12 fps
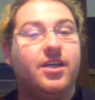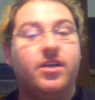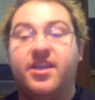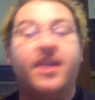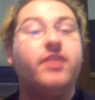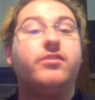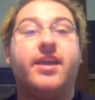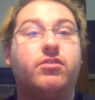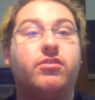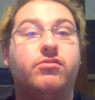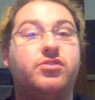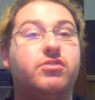The Hellcat
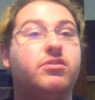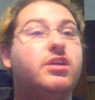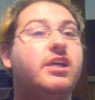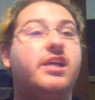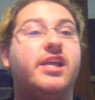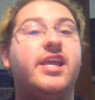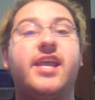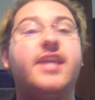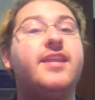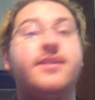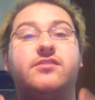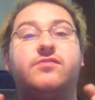coaster, it
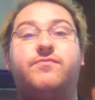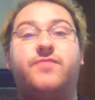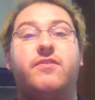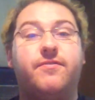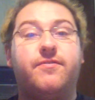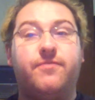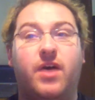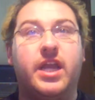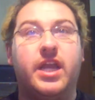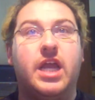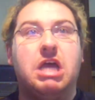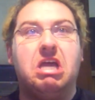is very fun,
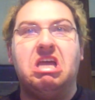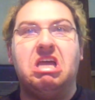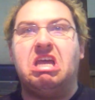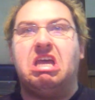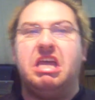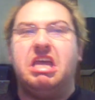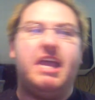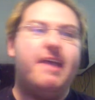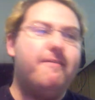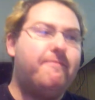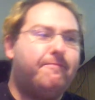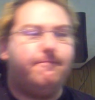
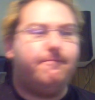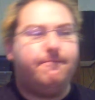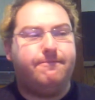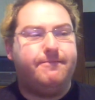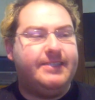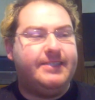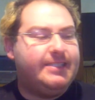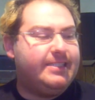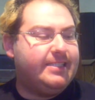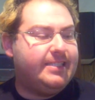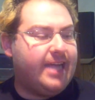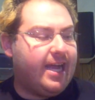if
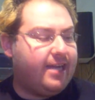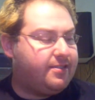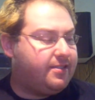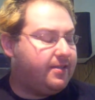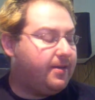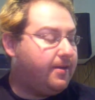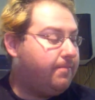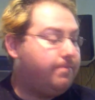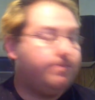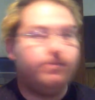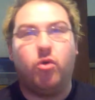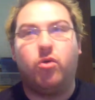not
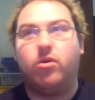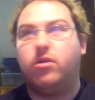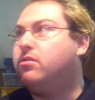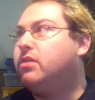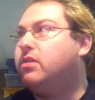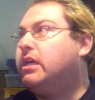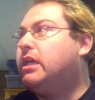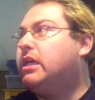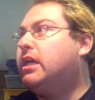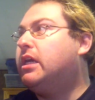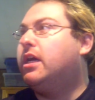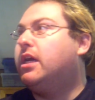more
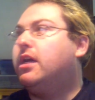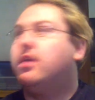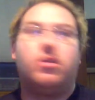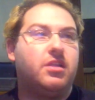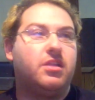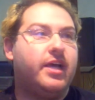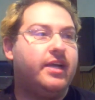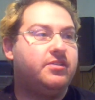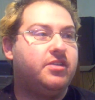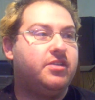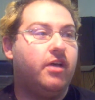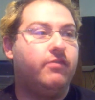along the
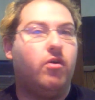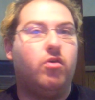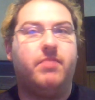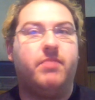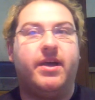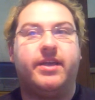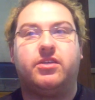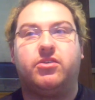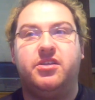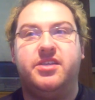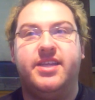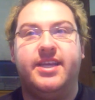lines of, oh my
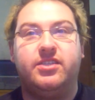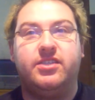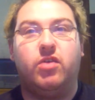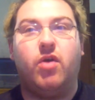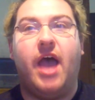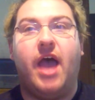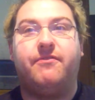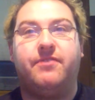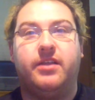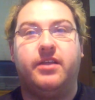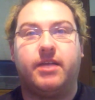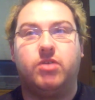goodness, I feel
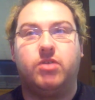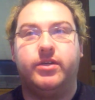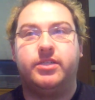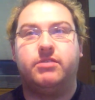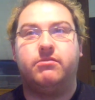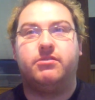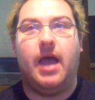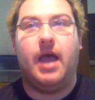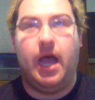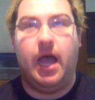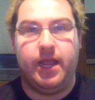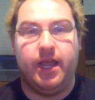like I'm going to
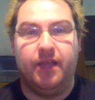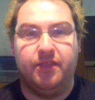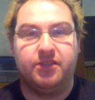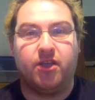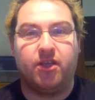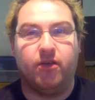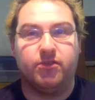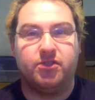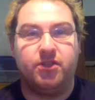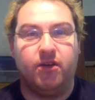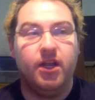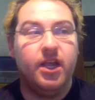die on this
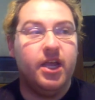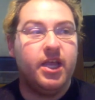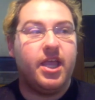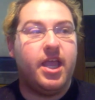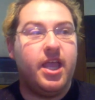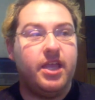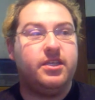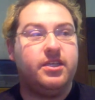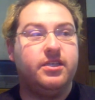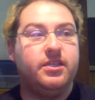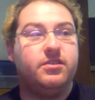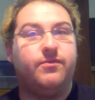coaster. It
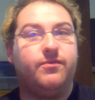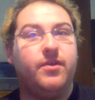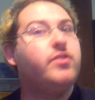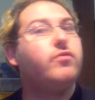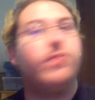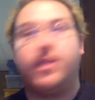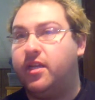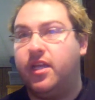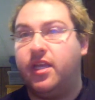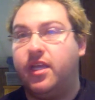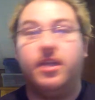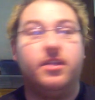is very
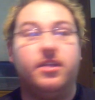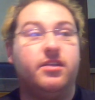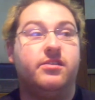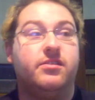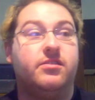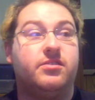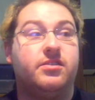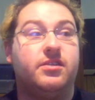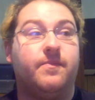rickety. It is